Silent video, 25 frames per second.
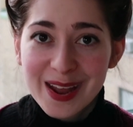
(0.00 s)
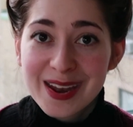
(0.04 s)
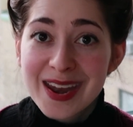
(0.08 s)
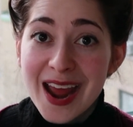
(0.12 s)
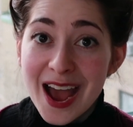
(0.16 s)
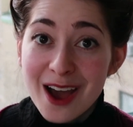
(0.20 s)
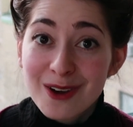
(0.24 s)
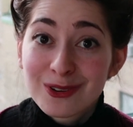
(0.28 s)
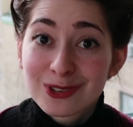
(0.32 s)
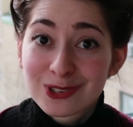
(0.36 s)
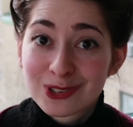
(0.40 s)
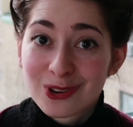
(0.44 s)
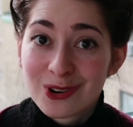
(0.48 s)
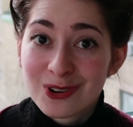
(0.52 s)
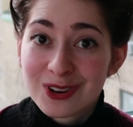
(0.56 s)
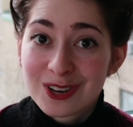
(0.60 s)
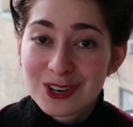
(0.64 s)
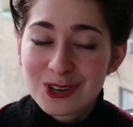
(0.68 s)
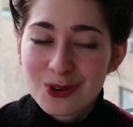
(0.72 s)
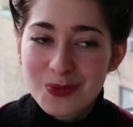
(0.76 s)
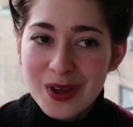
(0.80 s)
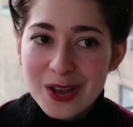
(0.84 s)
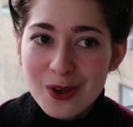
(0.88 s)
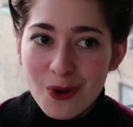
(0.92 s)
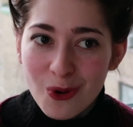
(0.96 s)
Now it's turned
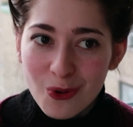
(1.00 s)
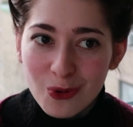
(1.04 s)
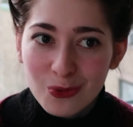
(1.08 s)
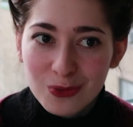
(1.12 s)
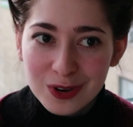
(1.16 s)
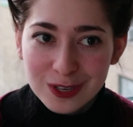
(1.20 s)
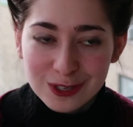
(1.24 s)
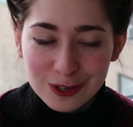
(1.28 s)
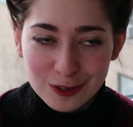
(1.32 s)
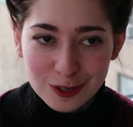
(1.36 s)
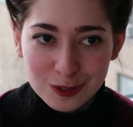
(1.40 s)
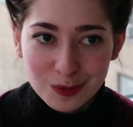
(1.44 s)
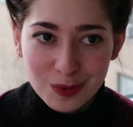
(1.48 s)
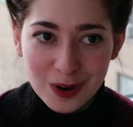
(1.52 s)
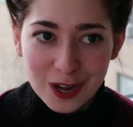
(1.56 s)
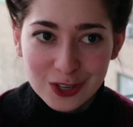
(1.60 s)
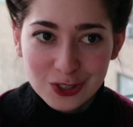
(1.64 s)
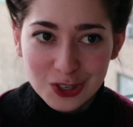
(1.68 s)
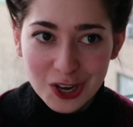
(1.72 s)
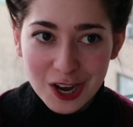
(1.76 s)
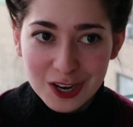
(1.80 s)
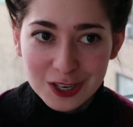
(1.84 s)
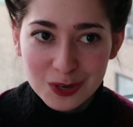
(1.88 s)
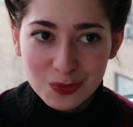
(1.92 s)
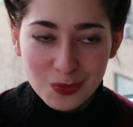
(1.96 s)
into a whole research
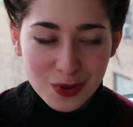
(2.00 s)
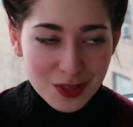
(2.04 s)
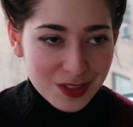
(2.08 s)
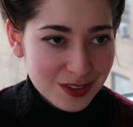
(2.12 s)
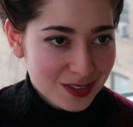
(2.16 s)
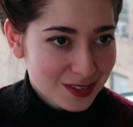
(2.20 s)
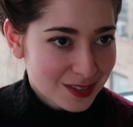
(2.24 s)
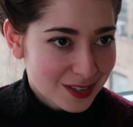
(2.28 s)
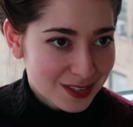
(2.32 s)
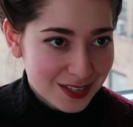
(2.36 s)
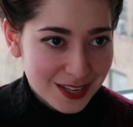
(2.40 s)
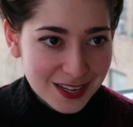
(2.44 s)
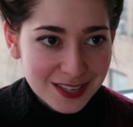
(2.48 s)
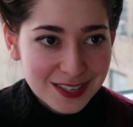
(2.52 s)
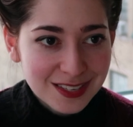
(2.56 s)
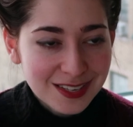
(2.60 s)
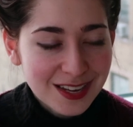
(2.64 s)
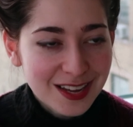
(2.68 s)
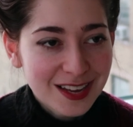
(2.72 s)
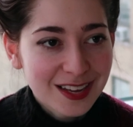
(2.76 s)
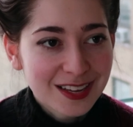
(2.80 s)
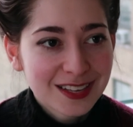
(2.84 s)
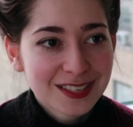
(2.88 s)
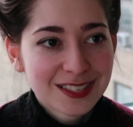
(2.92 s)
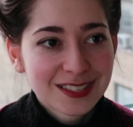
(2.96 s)
project with
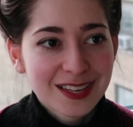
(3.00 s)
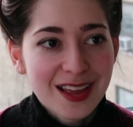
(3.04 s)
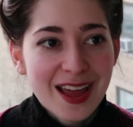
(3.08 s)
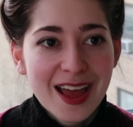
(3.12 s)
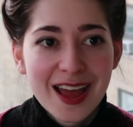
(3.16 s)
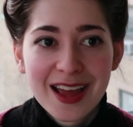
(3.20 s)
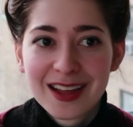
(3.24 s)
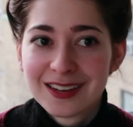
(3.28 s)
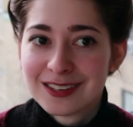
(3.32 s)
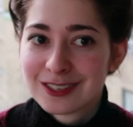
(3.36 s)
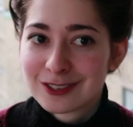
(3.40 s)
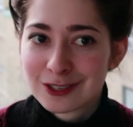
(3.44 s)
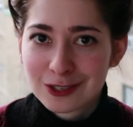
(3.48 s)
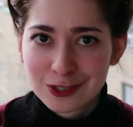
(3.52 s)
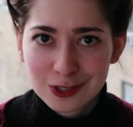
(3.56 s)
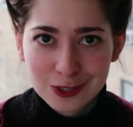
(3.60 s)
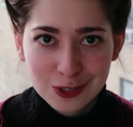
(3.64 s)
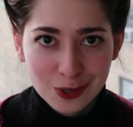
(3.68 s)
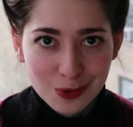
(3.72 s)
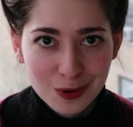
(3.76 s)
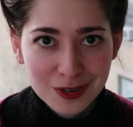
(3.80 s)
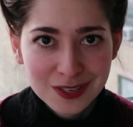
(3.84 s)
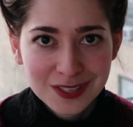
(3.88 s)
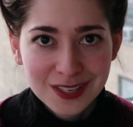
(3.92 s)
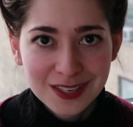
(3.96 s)
statistics and
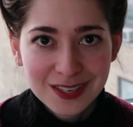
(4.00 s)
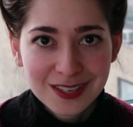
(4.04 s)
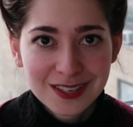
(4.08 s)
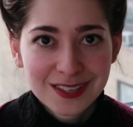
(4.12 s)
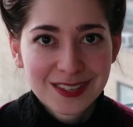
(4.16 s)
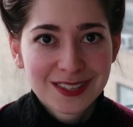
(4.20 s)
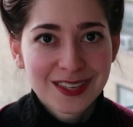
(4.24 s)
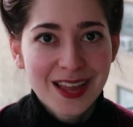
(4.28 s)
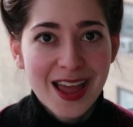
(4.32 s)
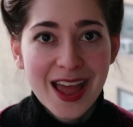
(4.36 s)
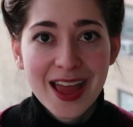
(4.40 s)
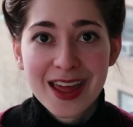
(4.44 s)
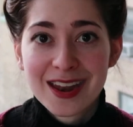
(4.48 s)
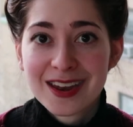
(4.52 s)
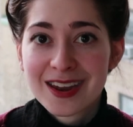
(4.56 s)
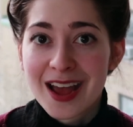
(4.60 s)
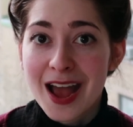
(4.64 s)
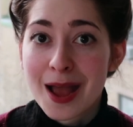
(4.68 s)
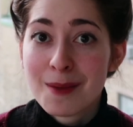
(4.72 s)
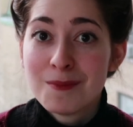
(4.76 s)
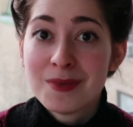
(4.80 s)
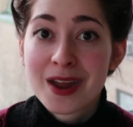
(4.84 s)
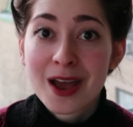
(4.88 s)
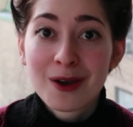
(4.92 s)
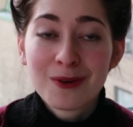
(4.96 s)
sources, and
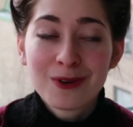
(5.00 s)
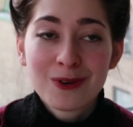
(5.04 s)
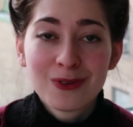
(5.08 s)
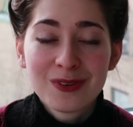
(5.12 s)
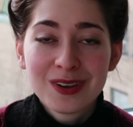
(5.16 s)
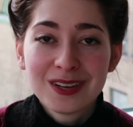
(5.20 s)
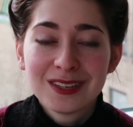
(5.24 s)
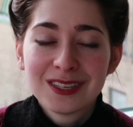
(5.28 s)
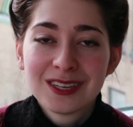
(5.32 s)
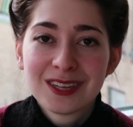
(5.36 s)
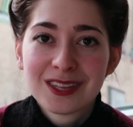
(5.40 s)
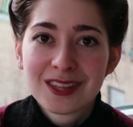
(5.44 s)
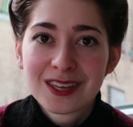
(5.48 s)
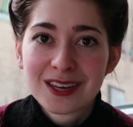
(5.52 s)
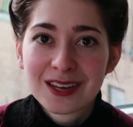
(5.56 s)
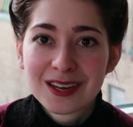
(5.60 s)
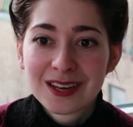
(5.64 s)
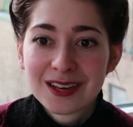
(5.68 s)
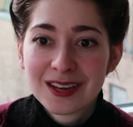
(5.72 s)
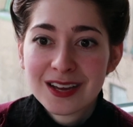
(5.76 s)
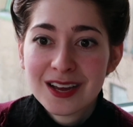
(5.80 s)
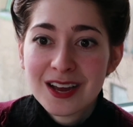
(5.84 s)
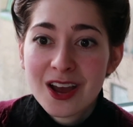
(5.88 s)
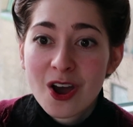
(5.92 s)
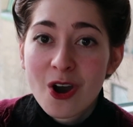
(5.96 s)
I'm now going to
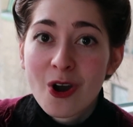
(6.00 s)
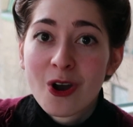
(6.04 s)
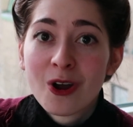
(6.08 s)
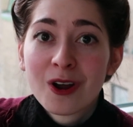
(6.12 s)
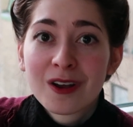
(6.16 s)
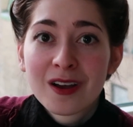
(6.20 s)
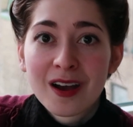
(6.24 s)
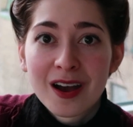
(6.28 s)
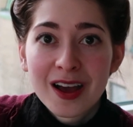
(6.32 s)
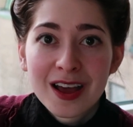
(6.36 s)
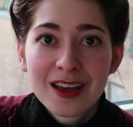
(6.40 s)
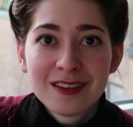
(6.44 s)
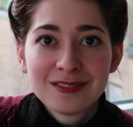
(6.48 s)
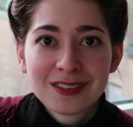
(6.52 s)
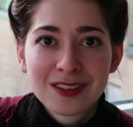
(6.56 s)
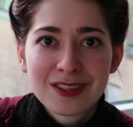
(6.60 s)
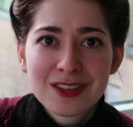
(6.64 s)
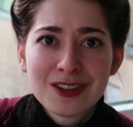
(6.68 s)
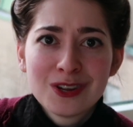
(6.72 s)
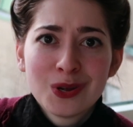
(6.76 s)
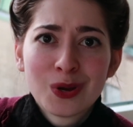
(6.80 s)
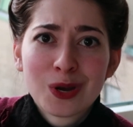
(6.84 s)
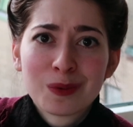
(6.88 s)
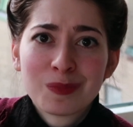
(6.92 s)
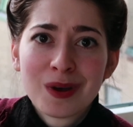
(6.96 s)
the archives at
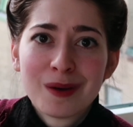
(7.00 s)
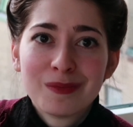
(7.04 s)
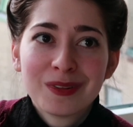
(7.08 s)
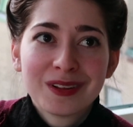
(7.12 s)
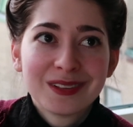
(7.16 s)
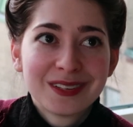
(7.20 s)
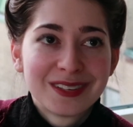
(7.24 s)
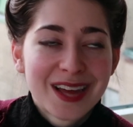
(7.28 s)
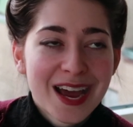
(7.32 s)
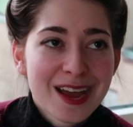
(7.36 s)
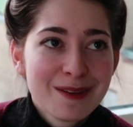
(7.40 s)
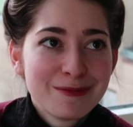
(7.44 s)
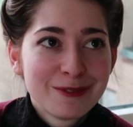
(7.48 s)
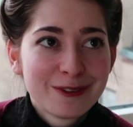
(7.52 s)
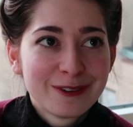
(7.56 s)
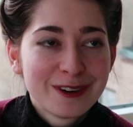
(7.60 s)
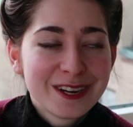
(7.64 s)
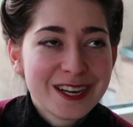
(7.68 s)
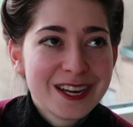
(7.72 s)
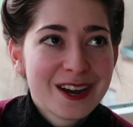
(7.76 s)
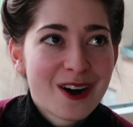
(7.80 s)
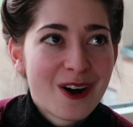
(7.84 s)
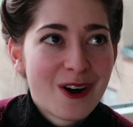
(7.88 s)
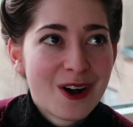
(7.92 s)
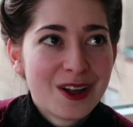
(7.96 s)
the New York Public
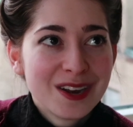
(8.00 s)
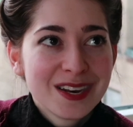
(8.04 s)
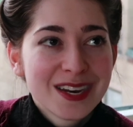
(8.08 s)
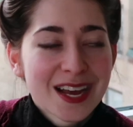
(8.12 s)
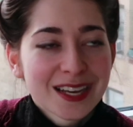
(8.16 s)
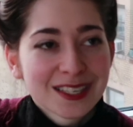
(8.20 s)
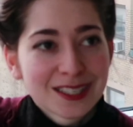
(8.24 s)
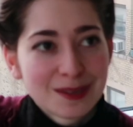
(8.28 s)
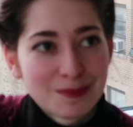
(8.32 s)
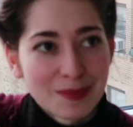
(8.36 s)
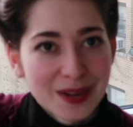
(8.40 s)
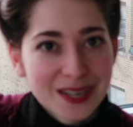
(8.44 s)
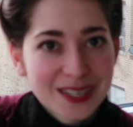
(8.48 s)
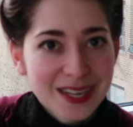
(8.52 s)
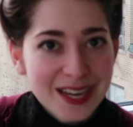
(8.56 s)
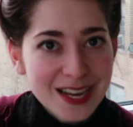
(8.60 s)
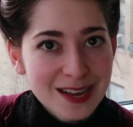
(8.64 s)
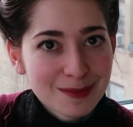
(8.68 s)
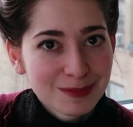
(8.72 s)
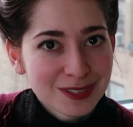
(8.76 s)
Library on next Monday.